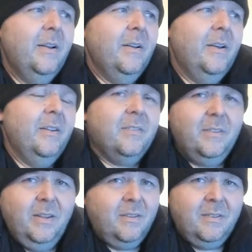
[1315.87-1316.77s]
it's,
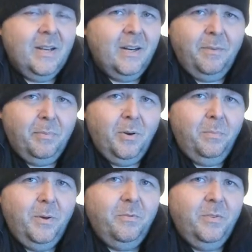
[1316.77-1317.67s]
it's not
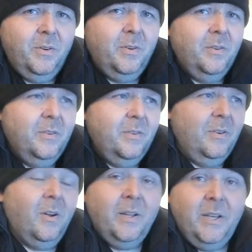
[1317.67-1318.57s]
appropriate for
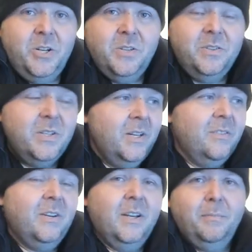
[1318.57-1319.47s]
all ages, and
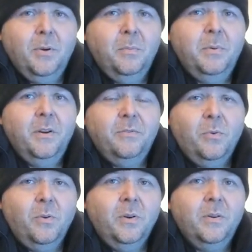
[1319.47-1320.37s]
it's not appropriate
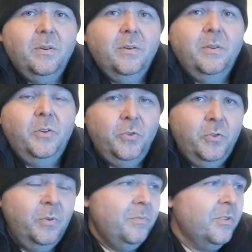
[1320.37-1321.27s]
for
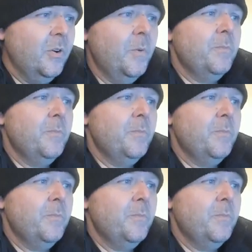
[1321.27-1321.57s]
YouTube. So,